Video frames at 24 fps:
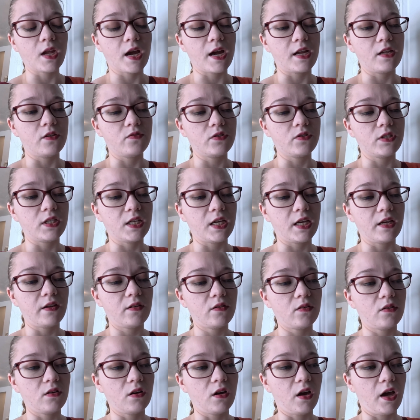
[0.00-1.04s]
used
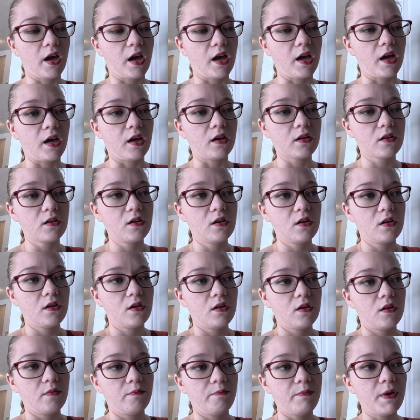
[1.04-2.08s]
it,
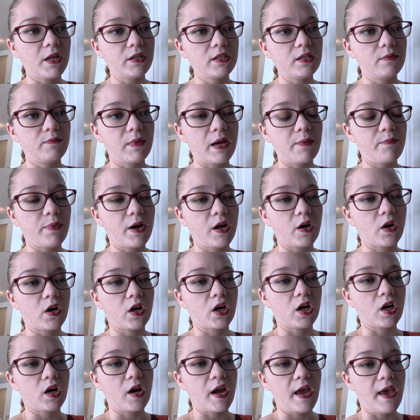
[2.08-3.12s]
melted my
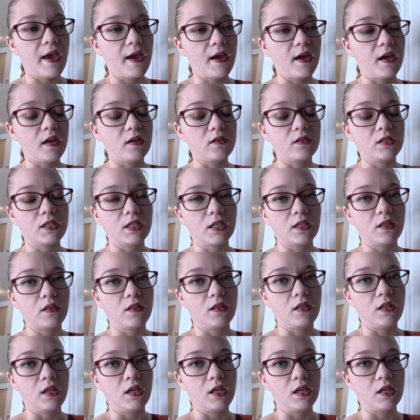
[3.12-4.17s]
butter and
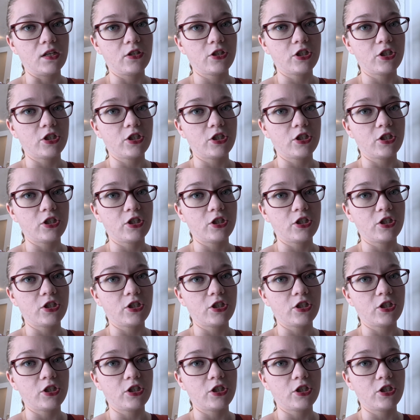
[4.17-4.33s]
did the